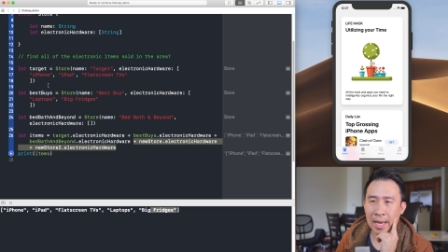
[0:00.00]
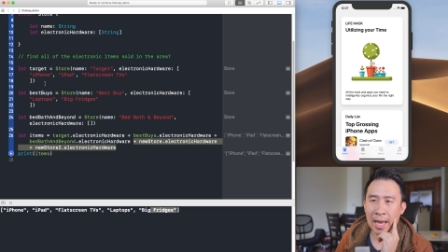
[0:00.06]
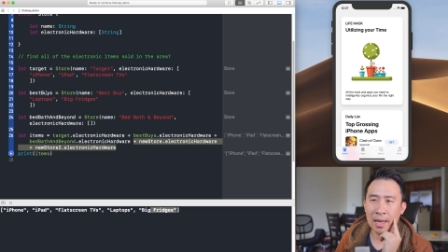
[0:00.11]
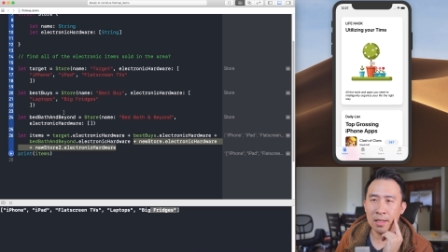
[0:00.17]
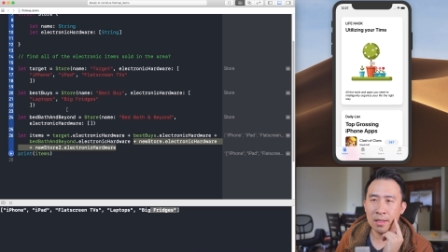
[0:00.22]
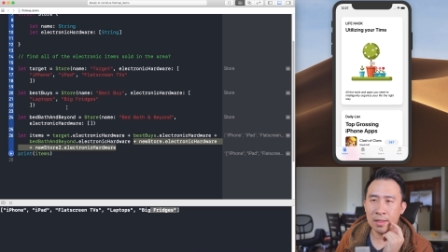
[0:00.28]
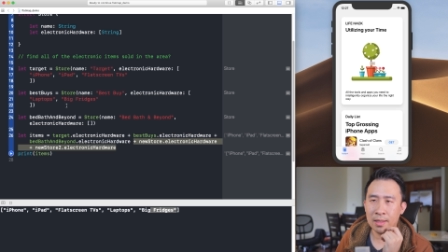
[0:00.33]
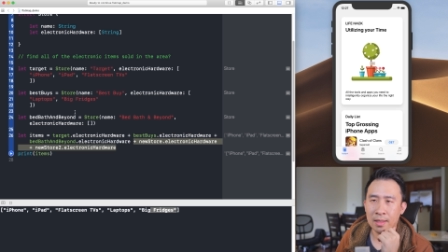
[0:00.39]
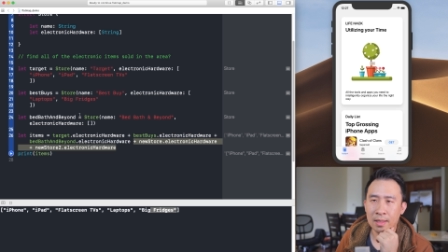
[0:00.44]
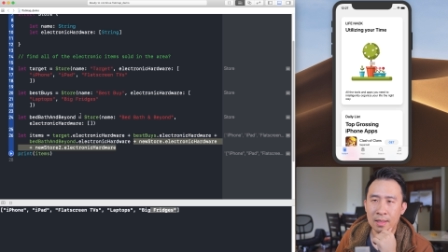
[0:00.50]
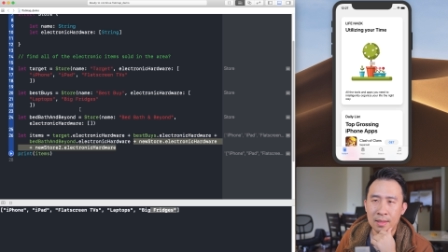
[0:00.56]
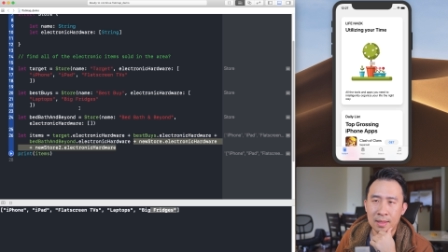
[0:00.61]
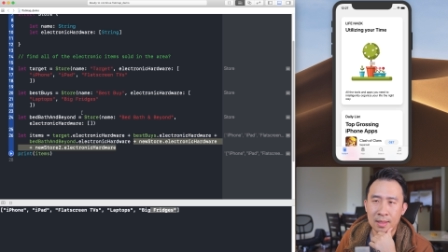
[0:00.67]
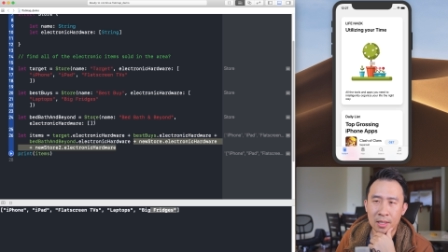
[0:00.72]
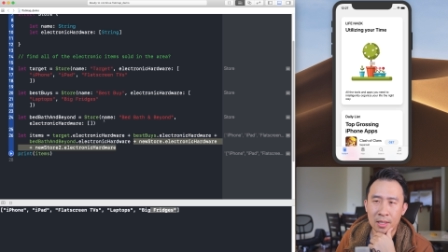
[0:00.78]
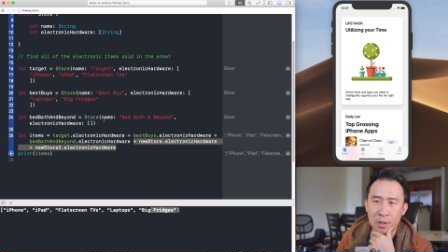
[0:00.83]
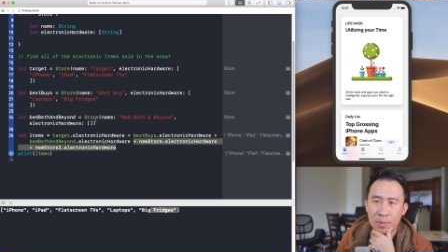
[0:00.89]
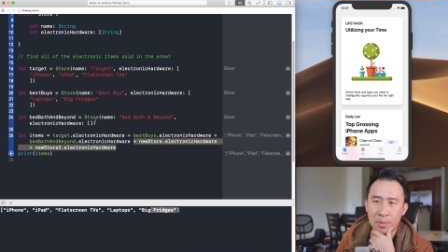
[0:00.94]
handling
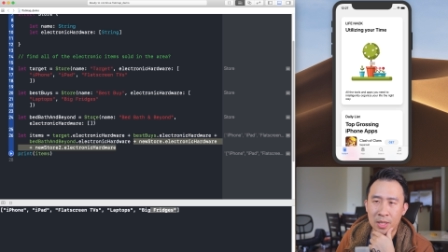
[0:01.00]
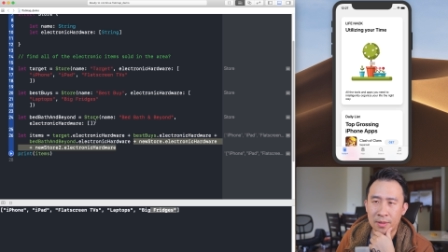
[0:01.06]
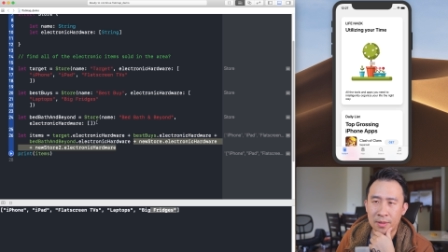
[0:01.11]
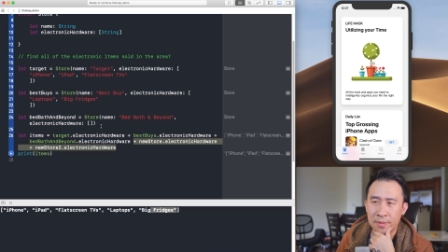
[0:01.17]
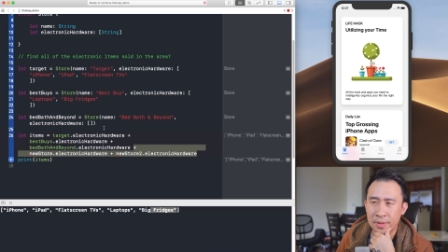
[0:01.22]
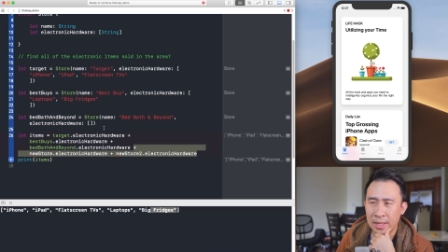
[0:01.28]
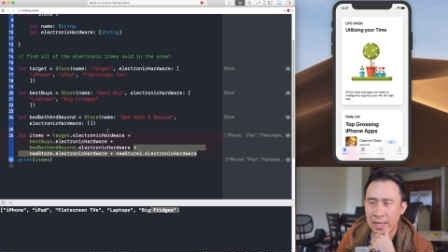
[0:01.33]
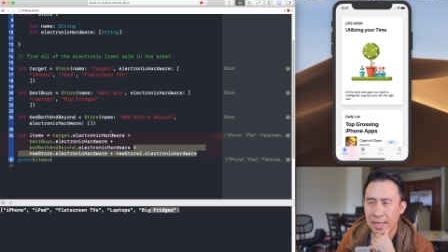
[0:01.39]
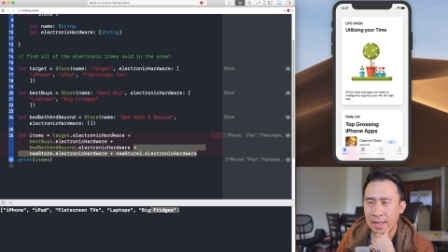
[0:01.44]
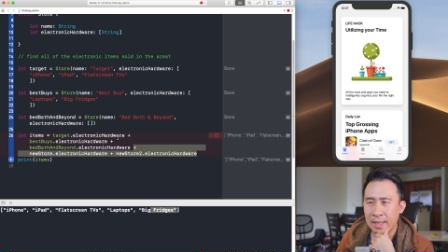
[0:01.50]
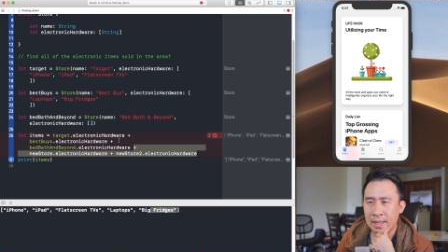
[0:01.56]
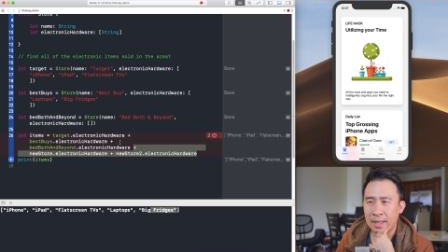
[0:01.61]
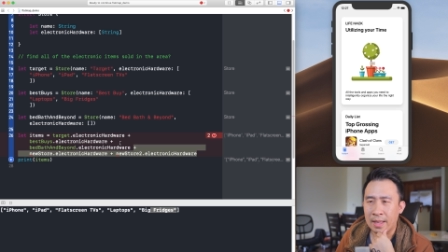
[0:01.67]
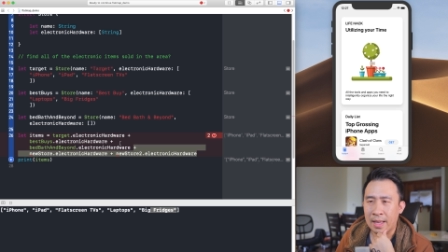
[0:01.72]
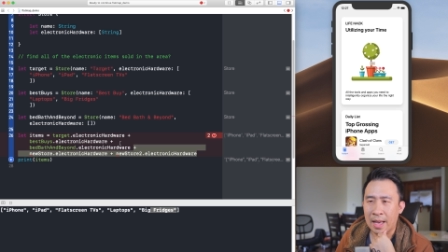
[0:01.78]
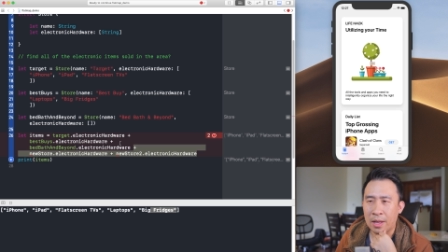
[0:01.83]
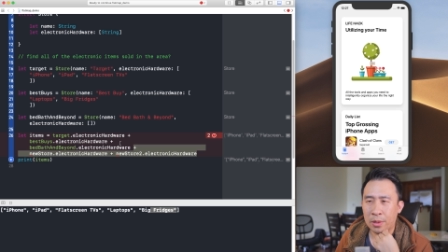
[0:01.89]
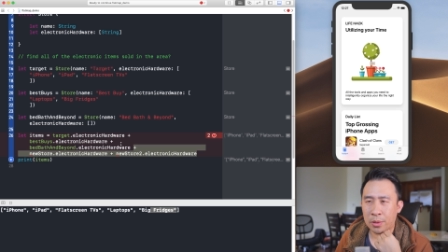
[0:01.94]
this little bit of
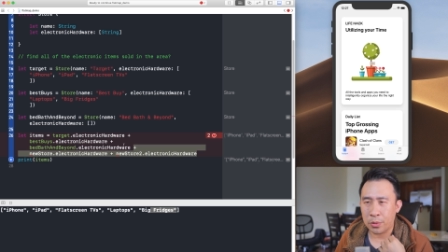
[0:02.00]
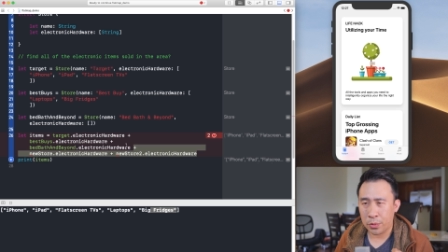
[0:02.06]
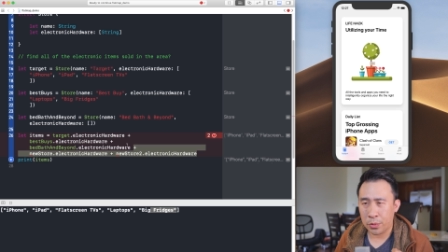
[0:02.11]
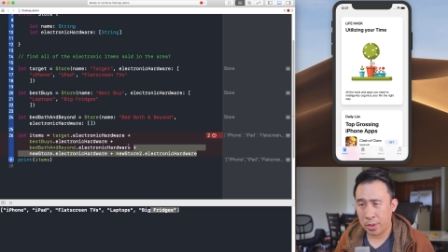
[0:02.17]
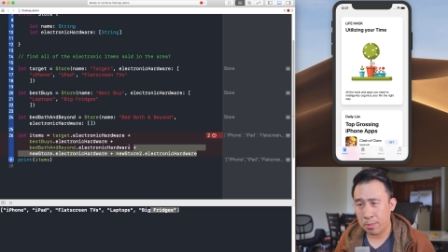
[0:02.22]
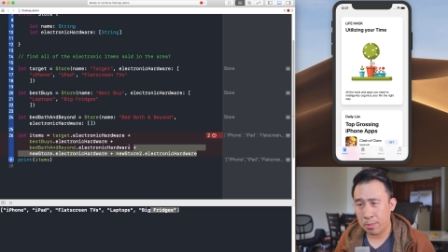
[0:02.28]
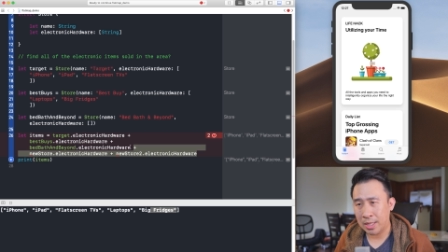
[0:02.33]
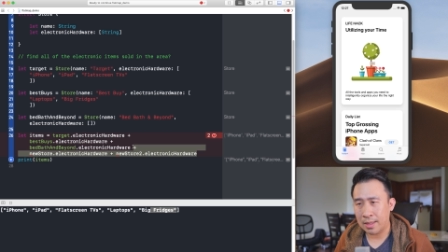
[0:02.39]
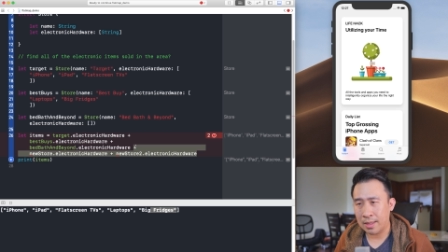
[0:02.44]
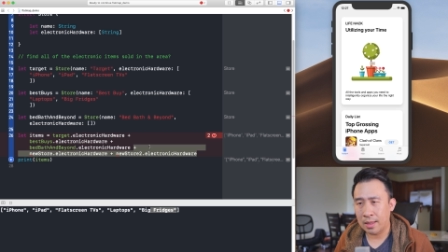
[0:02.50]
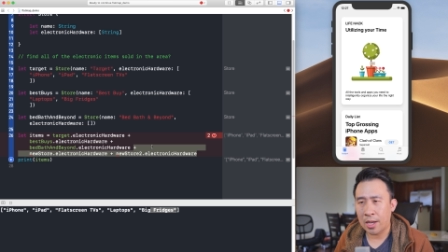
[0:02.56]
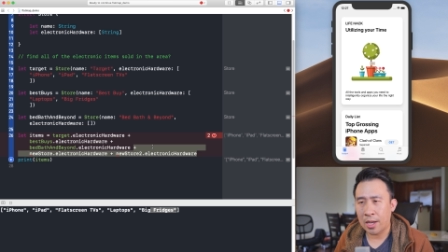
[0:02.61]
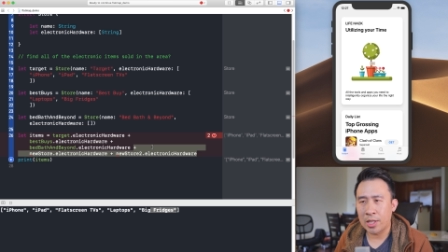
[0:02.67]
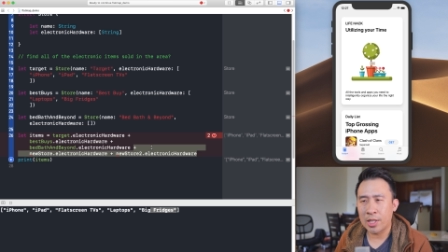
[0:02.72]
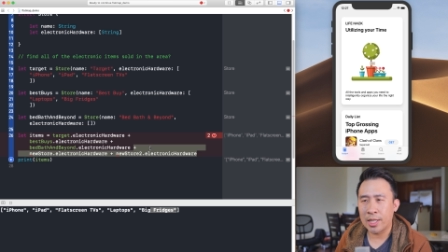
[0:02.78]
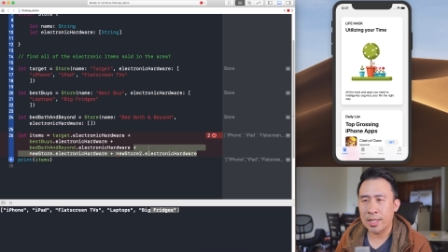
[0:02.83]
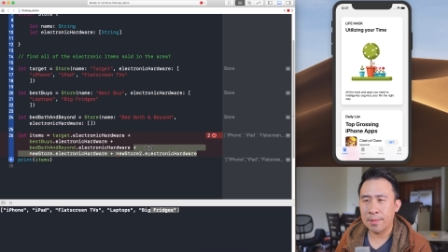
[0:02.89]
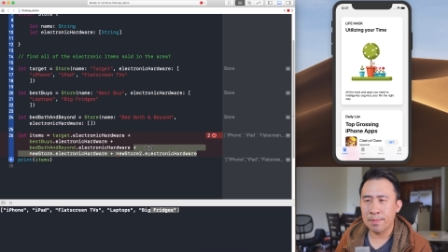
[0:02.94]
uh, algorithmic
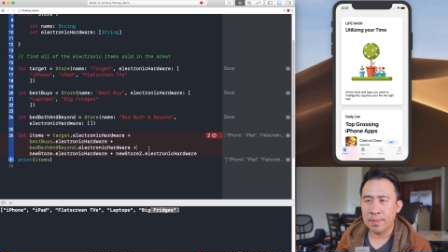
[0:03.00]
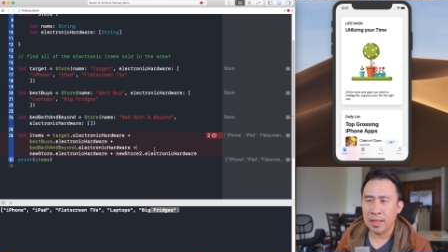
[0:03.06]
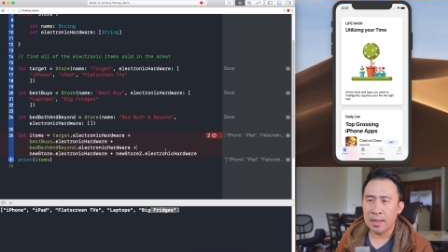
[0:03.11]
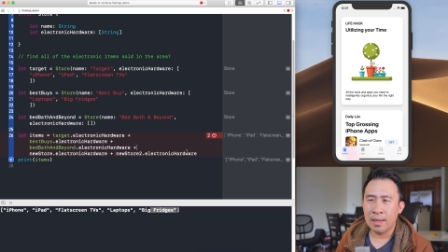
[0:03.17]
logic.